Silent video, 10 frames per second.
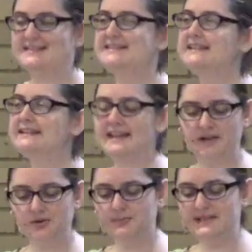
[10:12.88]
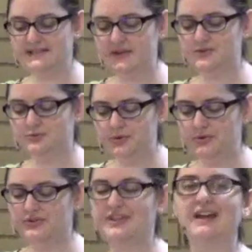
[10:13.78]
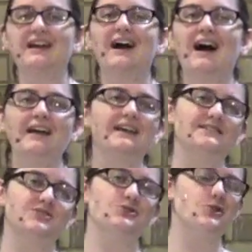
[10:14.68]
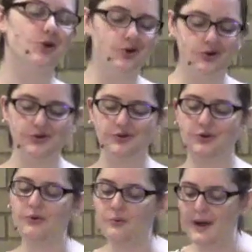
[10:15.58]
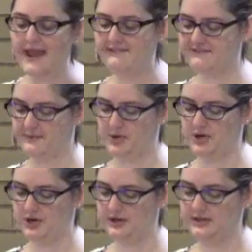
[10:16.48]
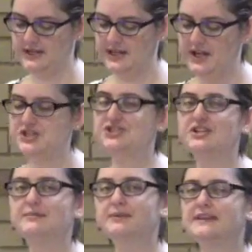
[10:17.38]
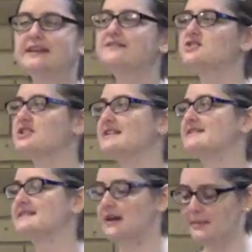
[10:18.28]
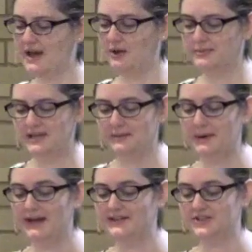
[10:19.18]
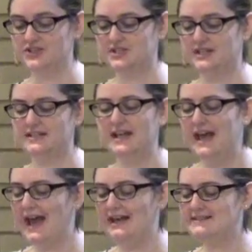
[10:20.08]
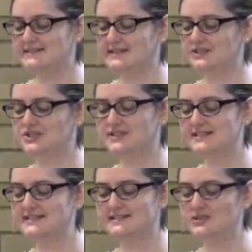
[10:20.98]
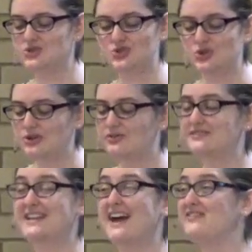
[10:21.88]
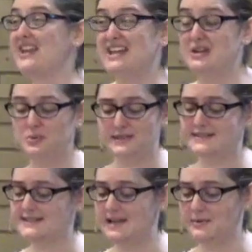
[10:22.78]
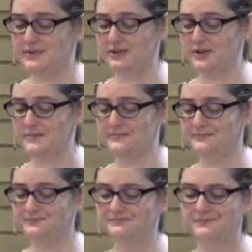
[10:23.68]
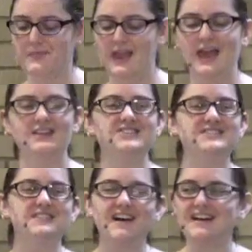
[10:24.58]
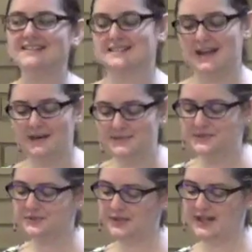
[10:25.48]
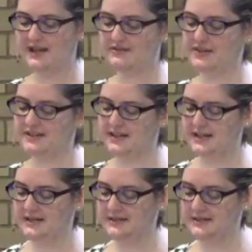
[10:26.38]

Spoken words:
See, Naomi tells Ruth that God has turned away from her. She believes she is somehow being punished, and as such doesn't deserve to have anyone stay with her. And she's lost absolutely everything.